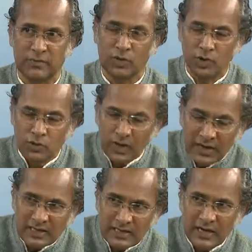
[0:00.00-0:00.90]
You got to
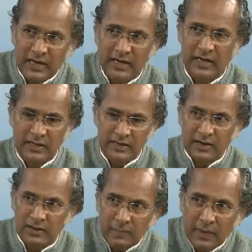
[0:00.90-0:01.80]
understand it, then
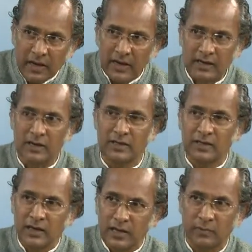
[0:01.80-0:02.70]
repair it,
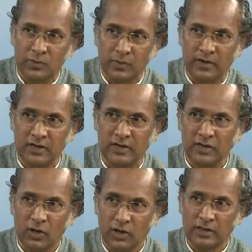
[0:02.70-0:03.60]
then improve it. All